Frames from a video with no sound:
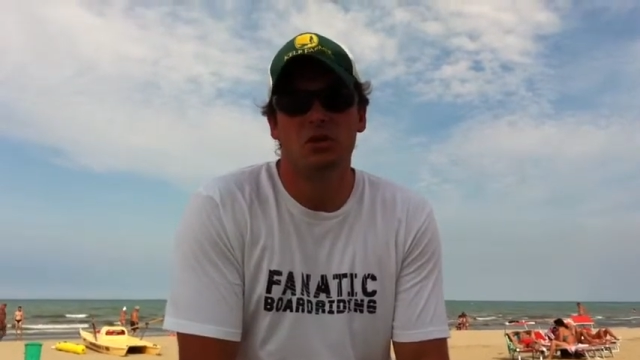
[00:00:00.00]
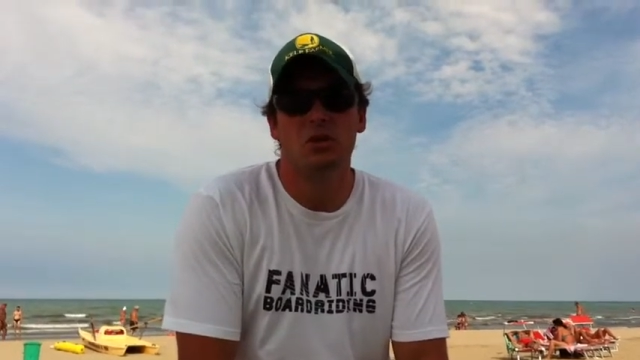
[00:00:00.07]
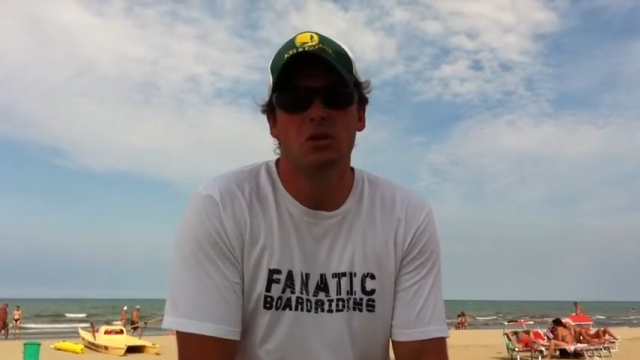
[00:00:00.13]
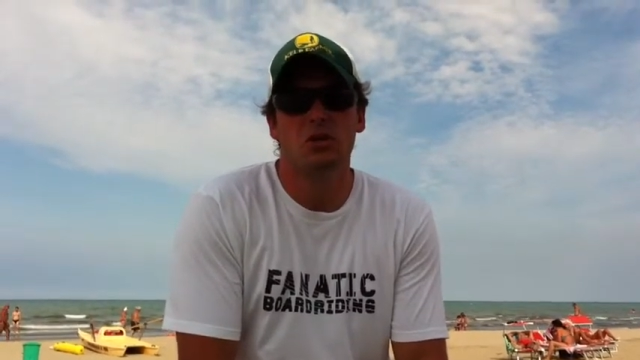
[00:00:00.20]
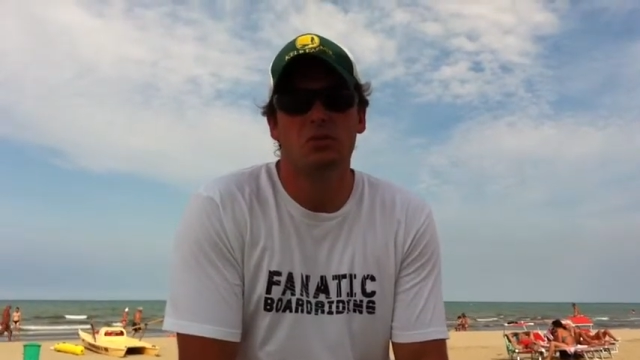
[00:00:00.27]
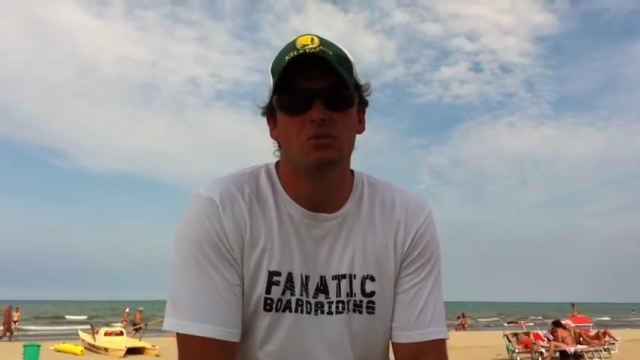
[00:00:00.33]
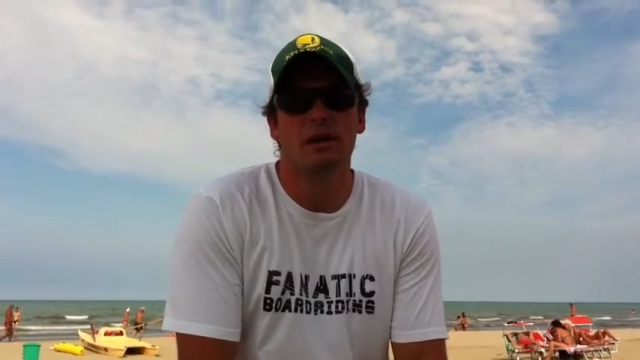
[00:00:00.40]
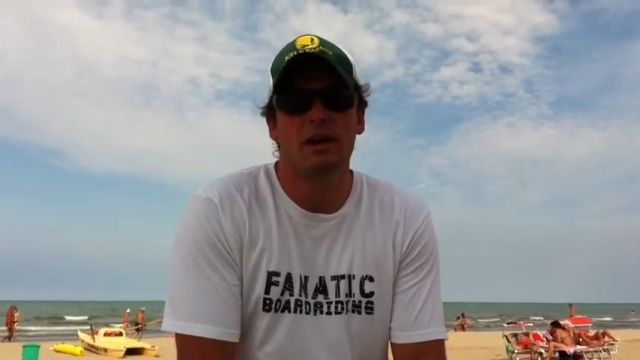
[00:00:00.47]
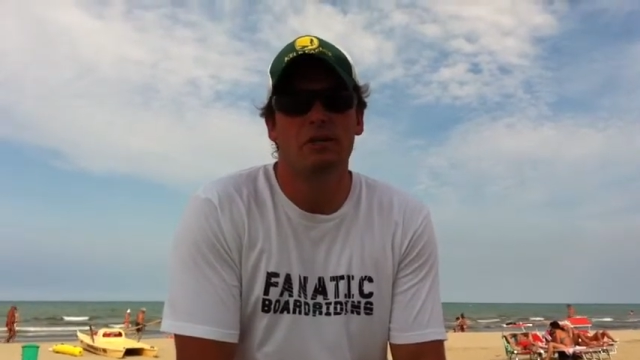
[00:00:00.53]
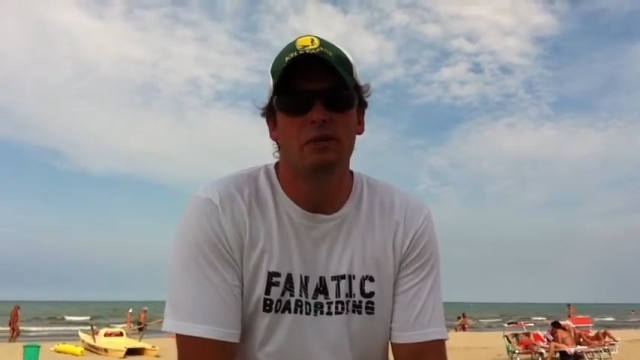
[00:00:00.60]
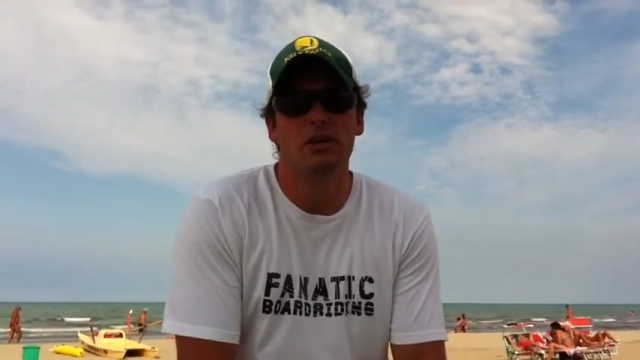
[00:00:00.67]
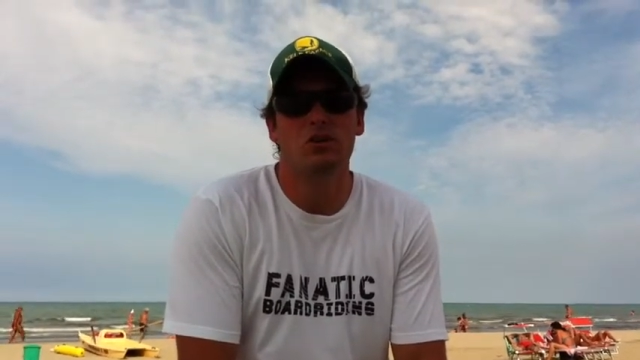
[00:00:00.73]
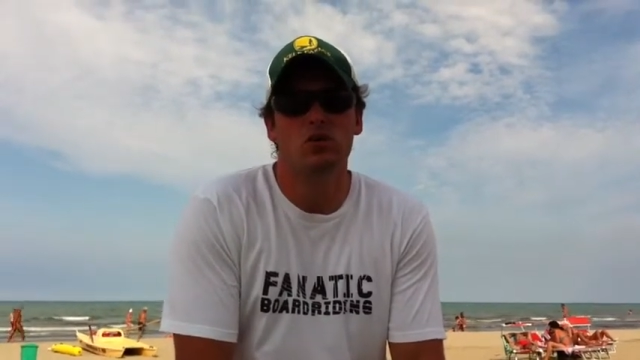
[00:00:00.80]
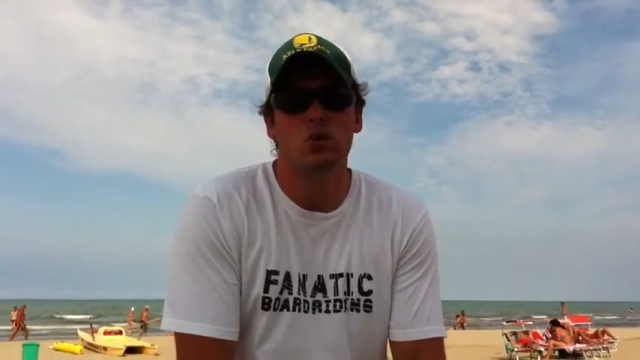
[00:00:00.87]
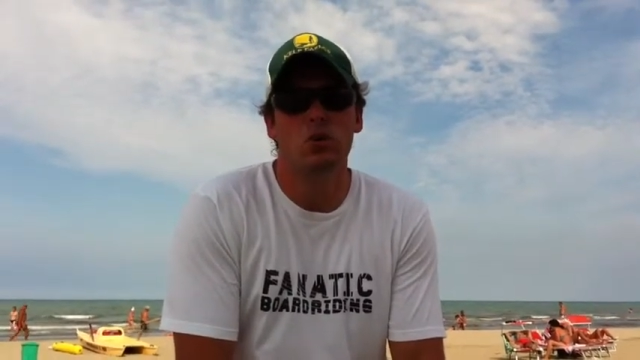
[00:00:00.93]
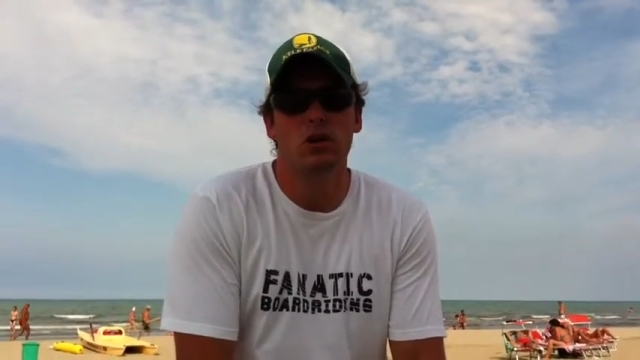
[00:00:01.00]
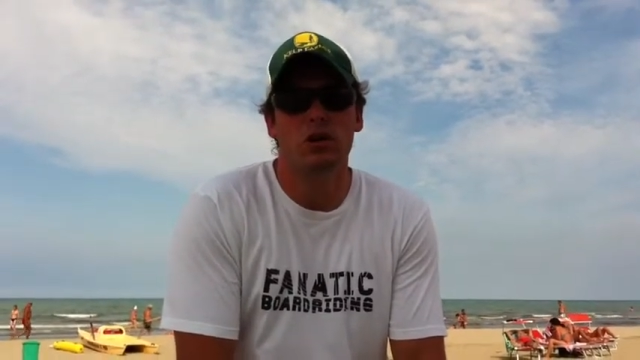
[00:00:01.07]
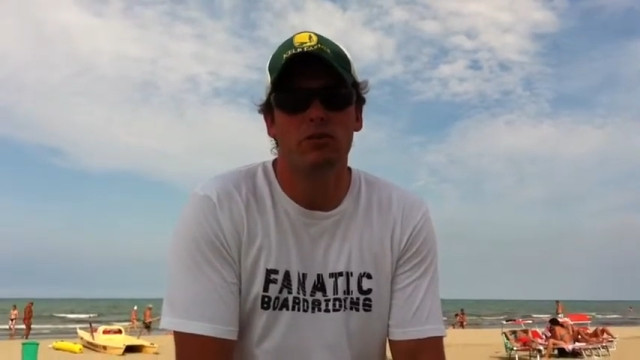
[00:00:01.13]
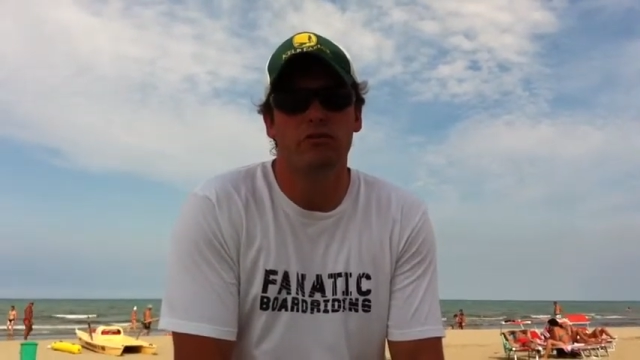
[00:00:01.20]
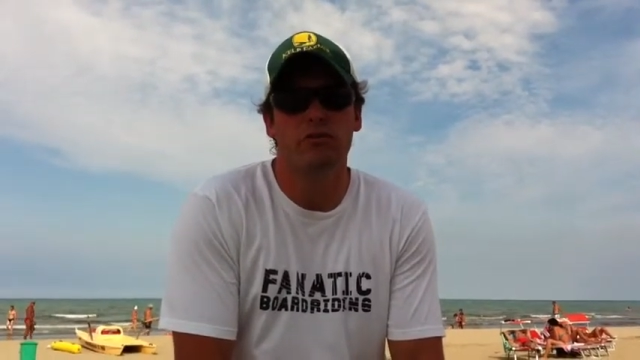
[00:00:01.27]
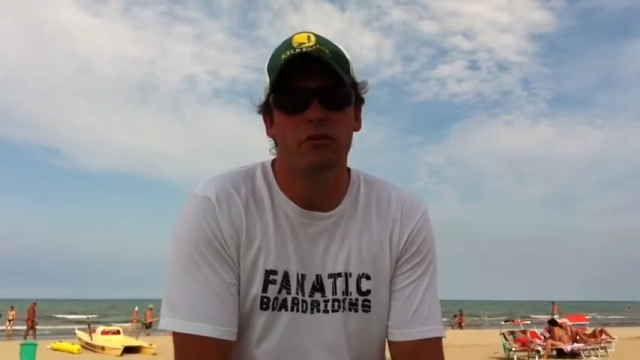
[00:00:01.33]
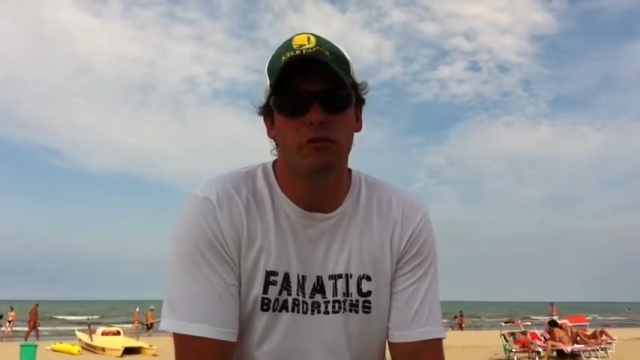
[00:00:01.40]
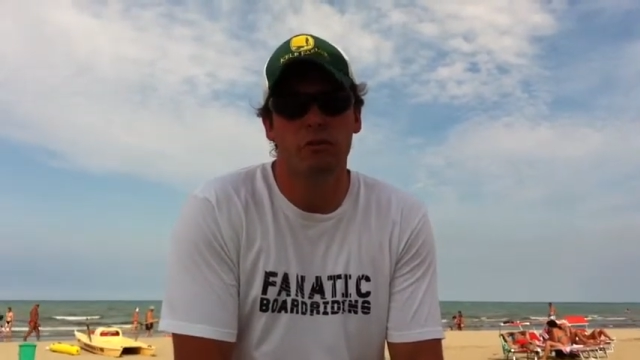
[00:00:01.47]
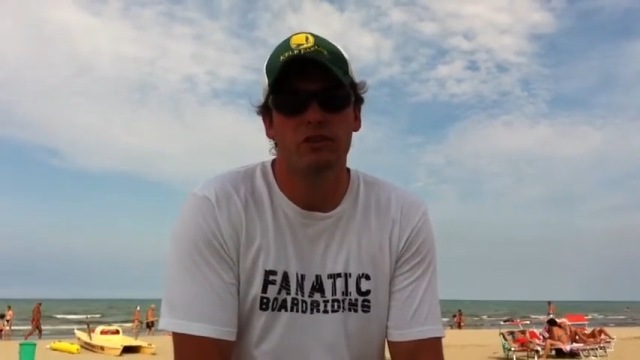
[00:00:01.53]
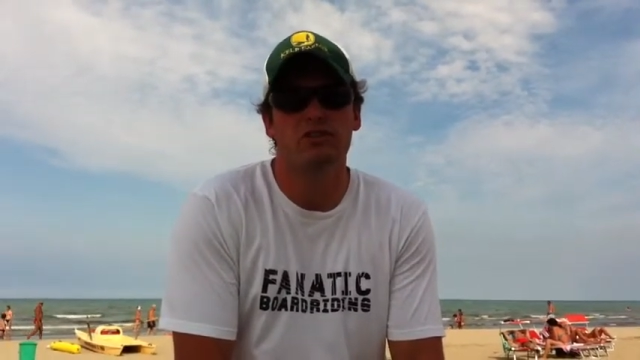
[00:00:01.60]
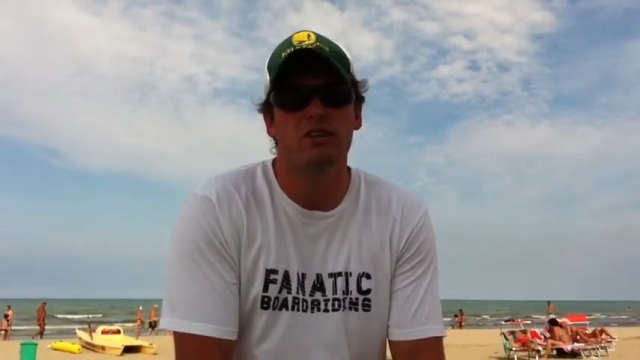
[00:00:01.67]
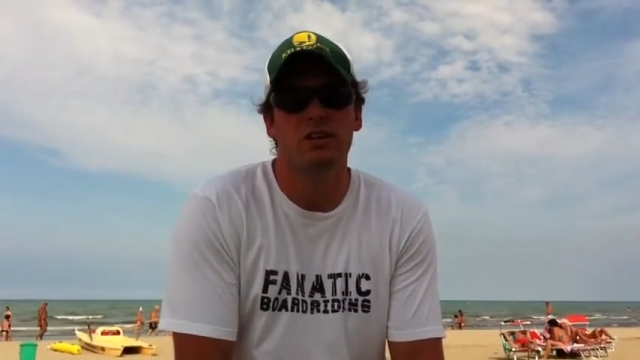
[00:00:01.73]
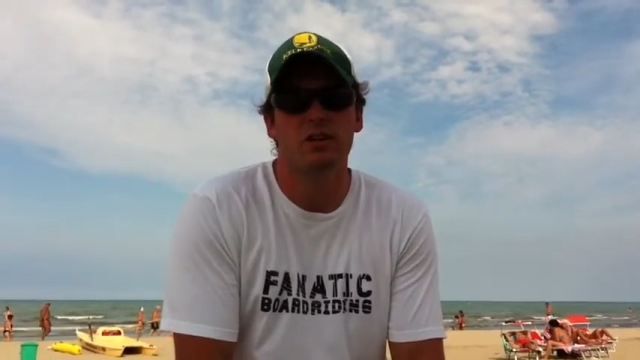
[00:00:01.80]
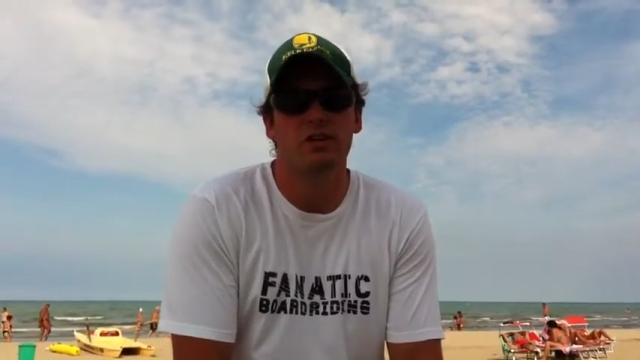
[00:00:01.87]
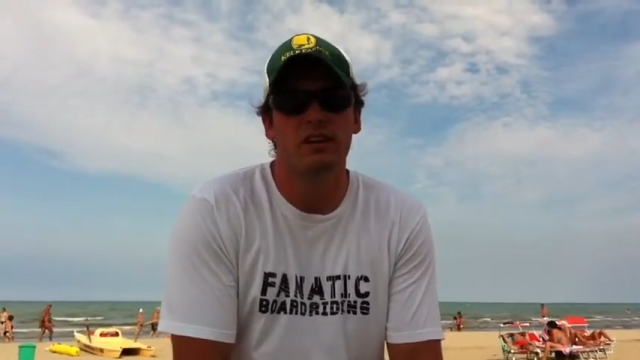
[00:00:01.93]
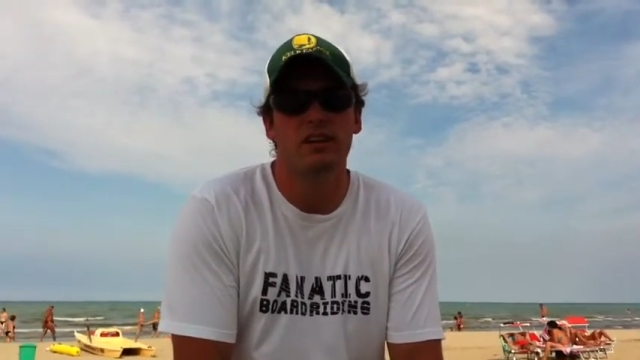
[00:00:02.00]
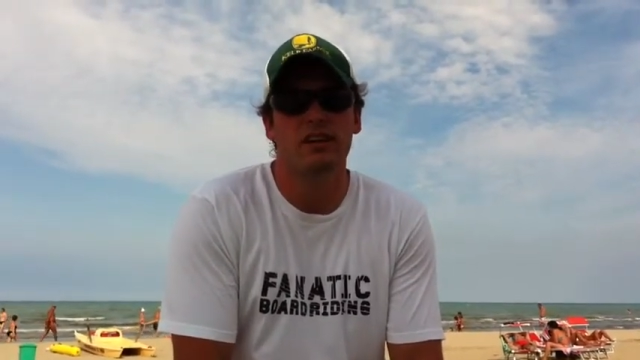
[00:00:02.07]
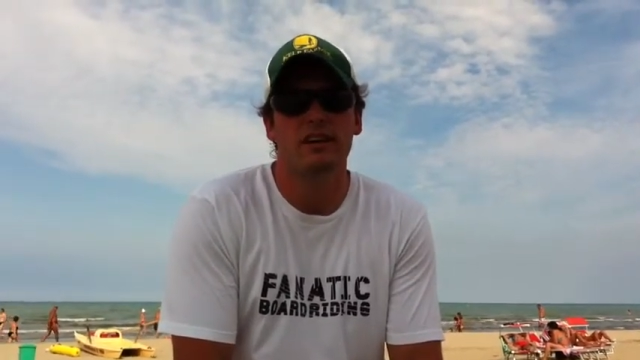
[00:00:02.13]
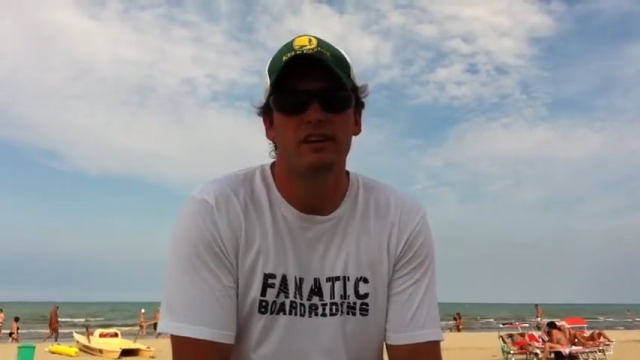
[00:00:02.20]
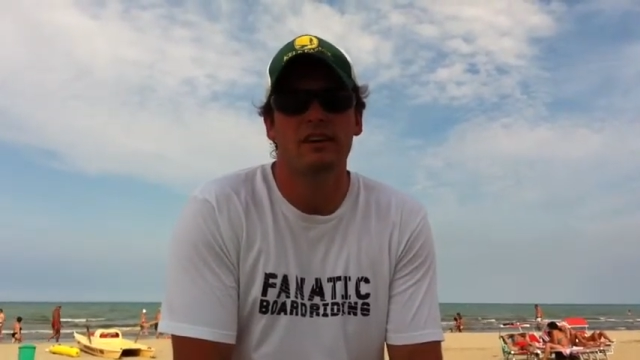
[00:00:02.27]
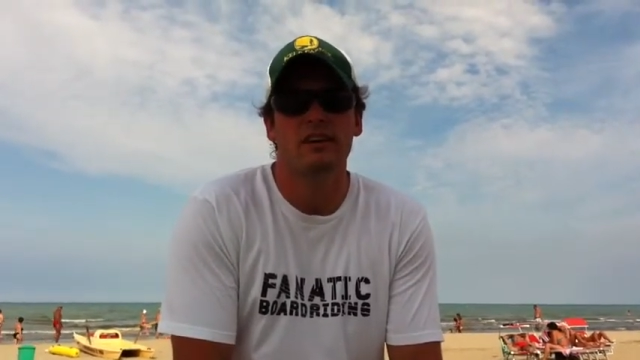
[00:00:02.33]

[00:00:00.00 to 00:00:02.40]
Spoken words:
it might be too long for one single day.